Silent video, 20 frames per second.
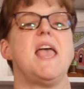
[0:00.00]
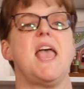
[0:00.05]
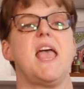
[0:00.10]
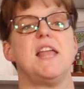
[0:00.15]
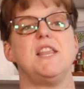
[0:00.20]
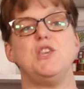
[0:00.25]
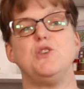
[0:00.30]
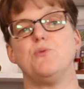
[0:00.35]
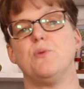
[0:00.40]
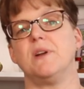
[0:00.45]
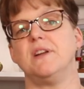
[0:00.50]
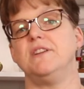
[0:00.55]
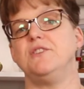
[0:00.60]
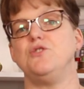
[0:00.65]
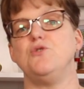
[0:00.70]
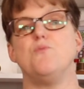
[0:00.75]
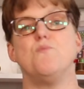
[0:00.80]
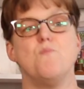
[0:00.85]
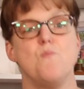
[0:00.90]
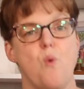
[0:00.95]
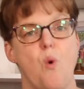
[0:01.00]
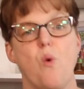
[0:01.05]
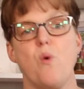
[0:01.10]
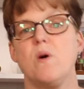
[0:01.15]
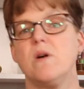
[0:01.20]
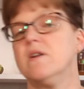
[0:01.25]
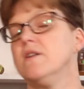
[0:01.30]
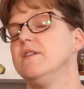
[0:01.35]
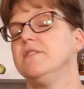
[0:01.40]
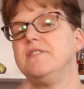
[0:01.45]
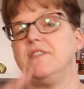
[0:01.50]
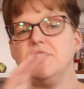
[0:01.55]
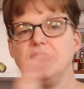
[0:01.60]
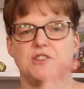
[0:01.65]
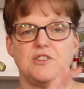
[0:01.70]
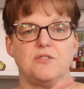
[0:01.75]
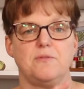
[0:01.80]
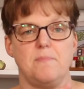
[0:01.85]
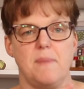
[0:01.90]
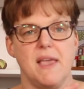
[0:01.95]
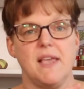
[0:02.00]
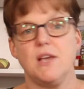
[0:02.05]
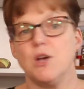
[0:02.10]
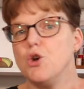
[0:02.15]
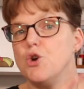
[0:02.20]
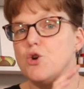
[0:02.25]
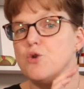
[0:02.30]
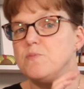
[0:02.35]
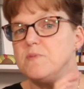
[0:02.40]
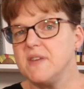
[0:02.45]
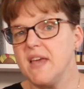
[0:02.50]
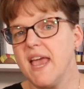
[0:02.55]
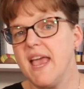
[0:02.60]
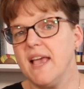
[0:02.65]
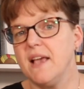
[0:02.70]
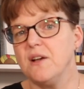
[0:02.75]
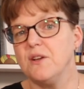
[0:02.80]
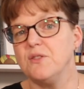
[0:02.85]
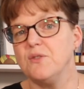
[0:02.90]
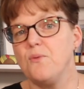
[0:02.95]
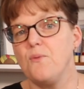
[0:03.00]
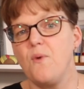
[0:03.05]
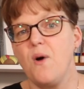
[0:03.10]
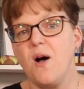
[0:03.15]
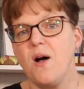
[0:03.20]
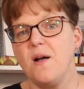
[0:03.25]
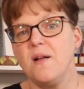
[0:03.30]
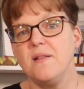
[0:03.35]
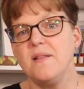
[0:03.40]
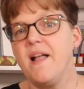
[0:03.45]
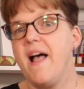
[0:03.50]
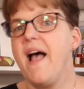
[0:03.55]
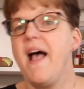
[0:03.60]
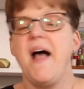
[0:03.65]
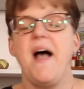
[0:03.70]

and you want to do more than just make a hoop to hang on the wall,